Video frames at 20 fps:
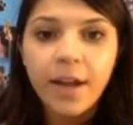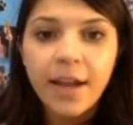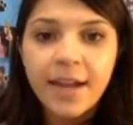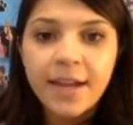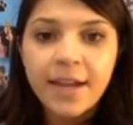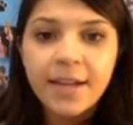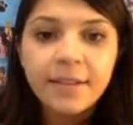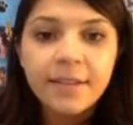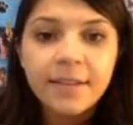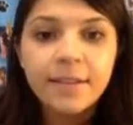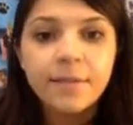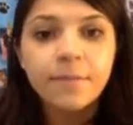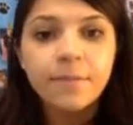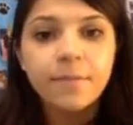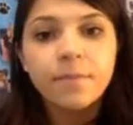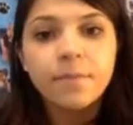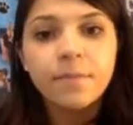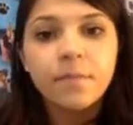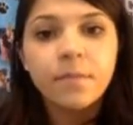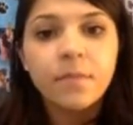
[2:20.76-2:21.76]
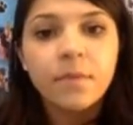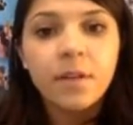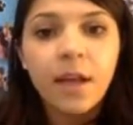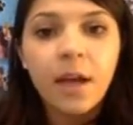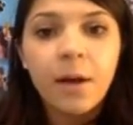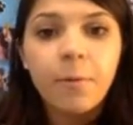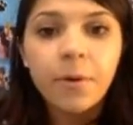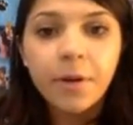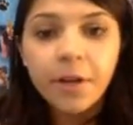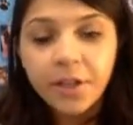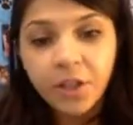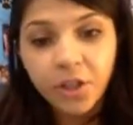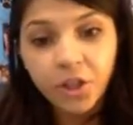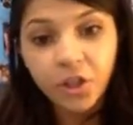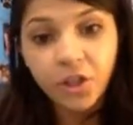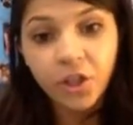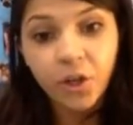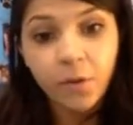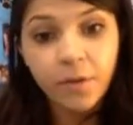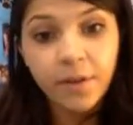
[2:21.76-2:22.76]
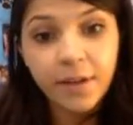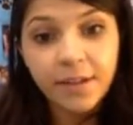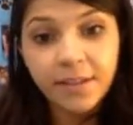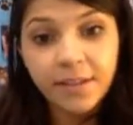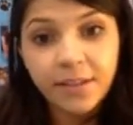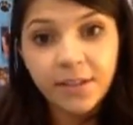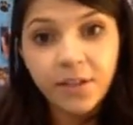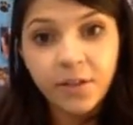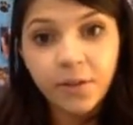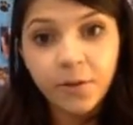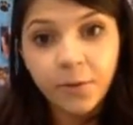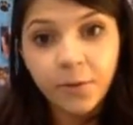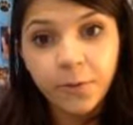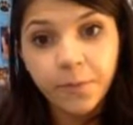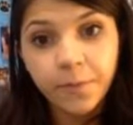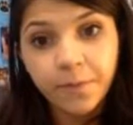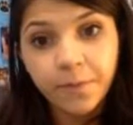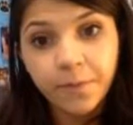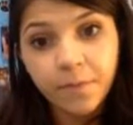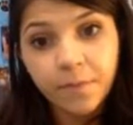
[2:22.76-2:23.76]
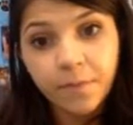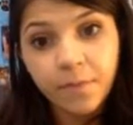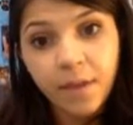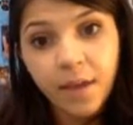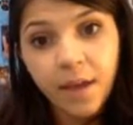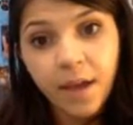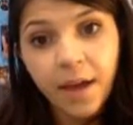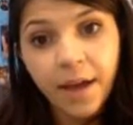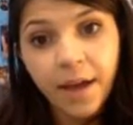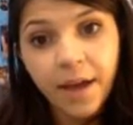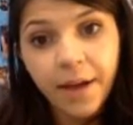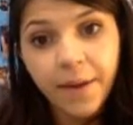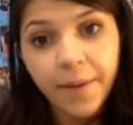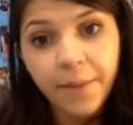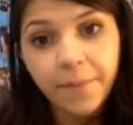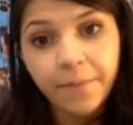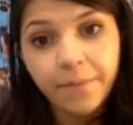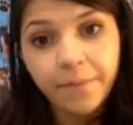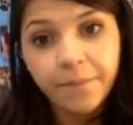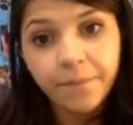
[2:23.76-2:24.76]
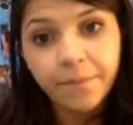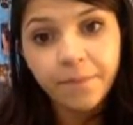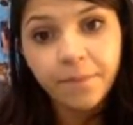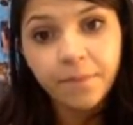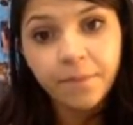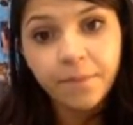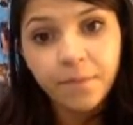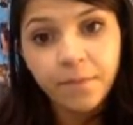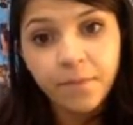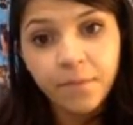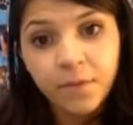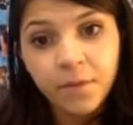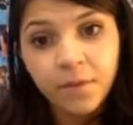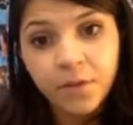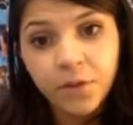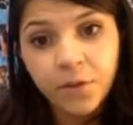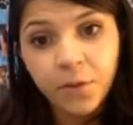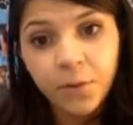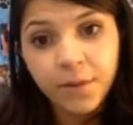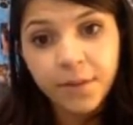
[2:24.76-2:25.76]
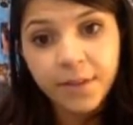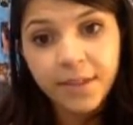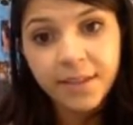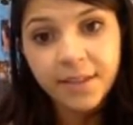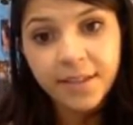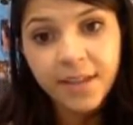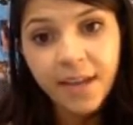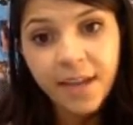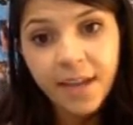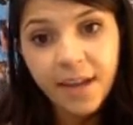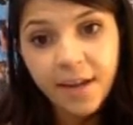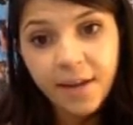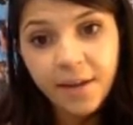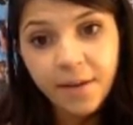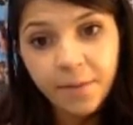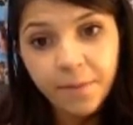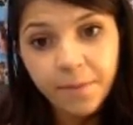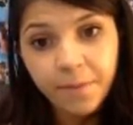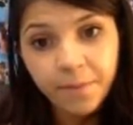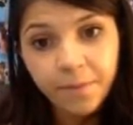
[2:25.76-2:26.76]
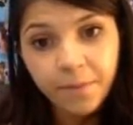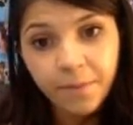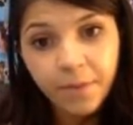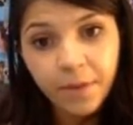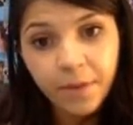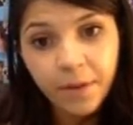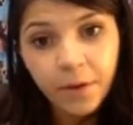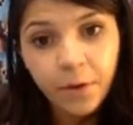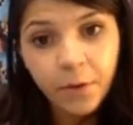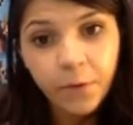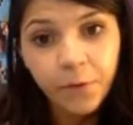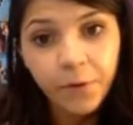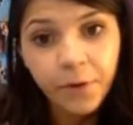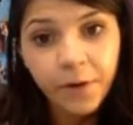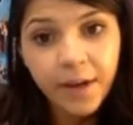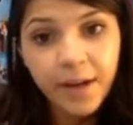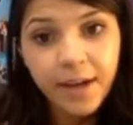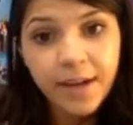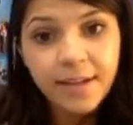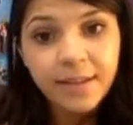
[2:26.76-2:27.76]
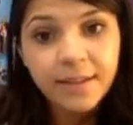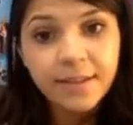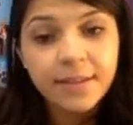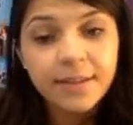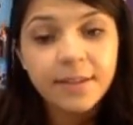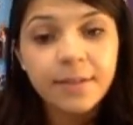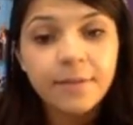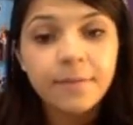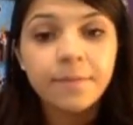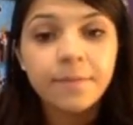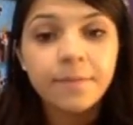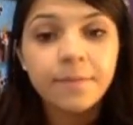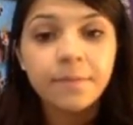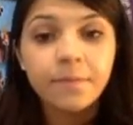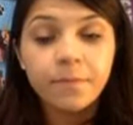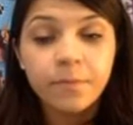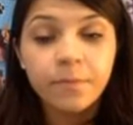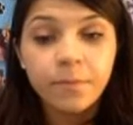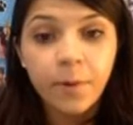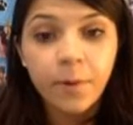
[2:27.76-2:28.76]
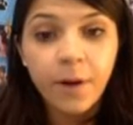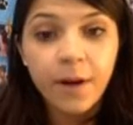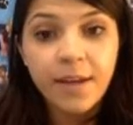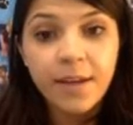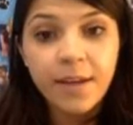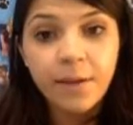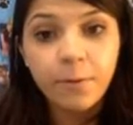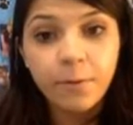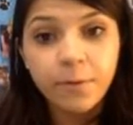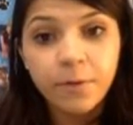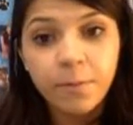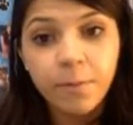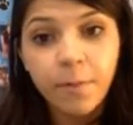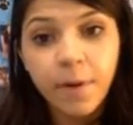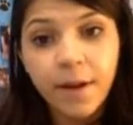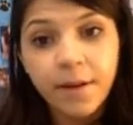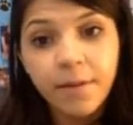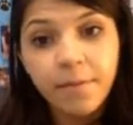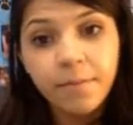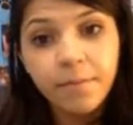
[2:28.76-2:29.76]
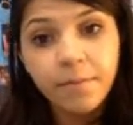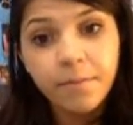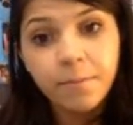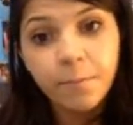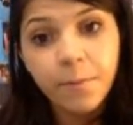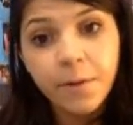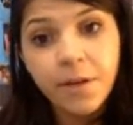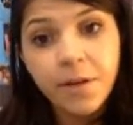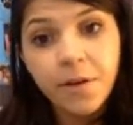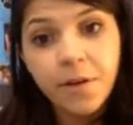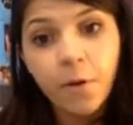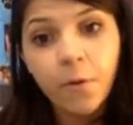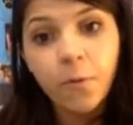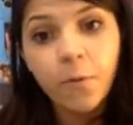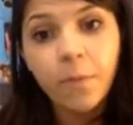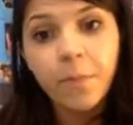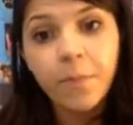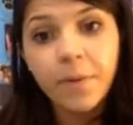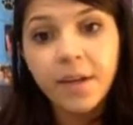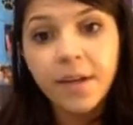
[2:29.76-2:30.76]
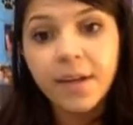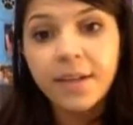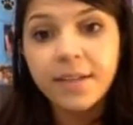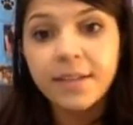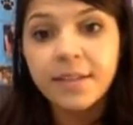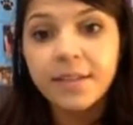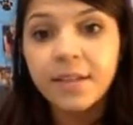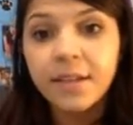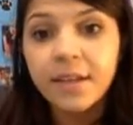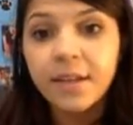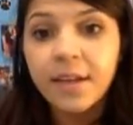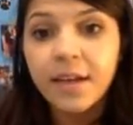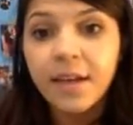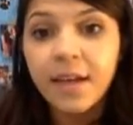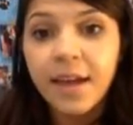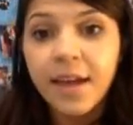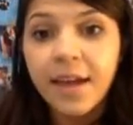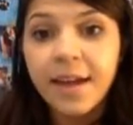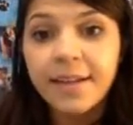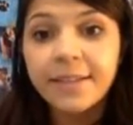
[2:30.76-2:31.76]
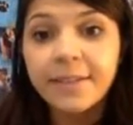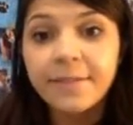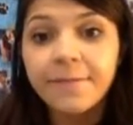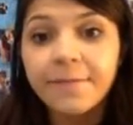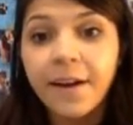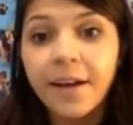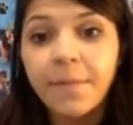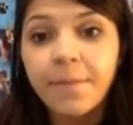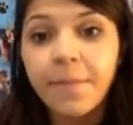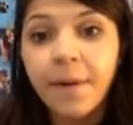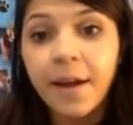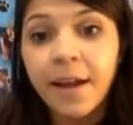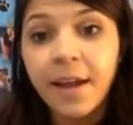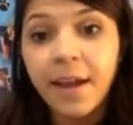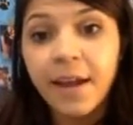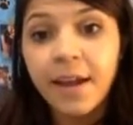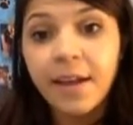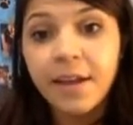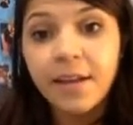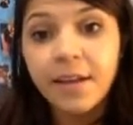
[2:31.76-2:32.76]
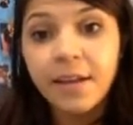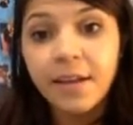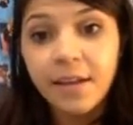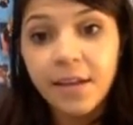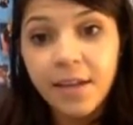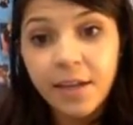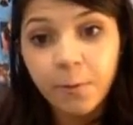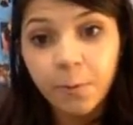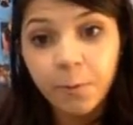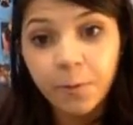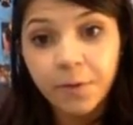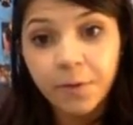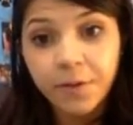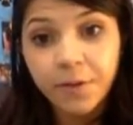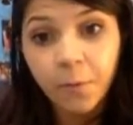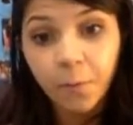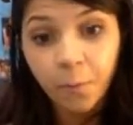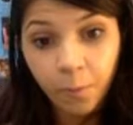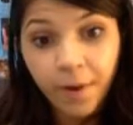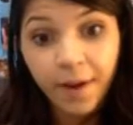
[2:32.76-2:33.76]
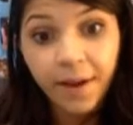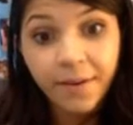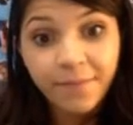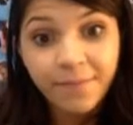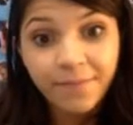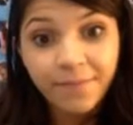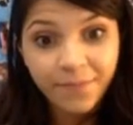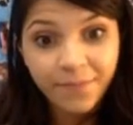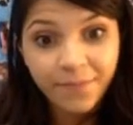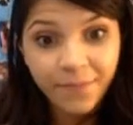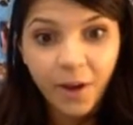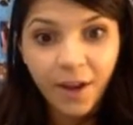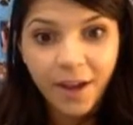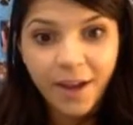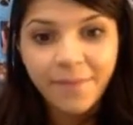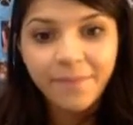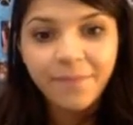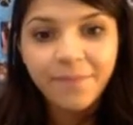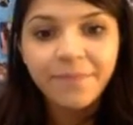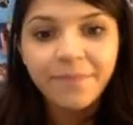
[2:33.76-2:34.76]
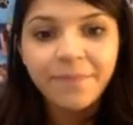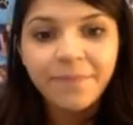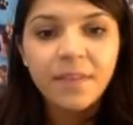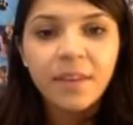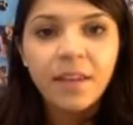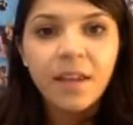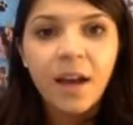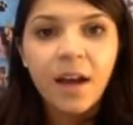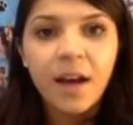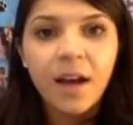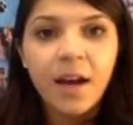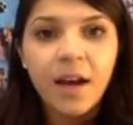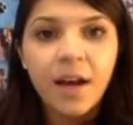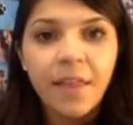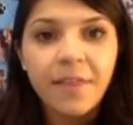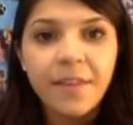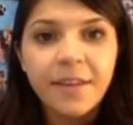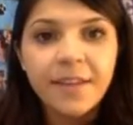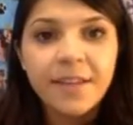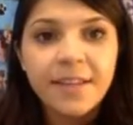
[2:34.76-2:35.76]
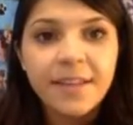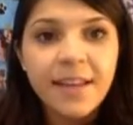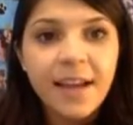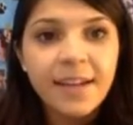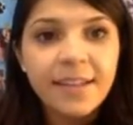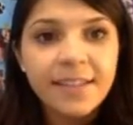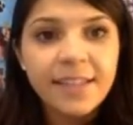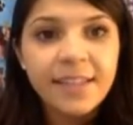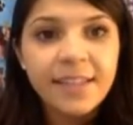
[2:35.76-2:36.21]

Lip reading: 8, I wanted to show this too. So where it says 8 over 8, right, equals 1, we know that because 8 divided by 8 equals 1, okay? The next